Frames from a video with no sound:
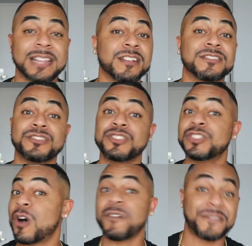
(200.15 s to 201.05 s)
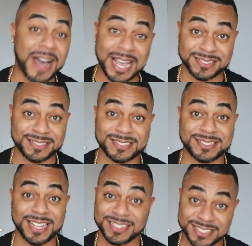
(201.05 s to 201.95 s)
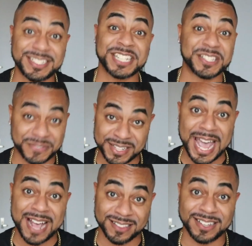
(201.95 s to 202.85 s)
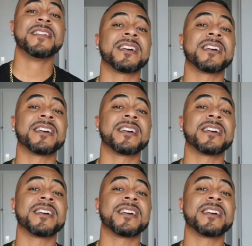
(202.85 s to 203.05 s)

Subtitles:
There's no fights in the season finale.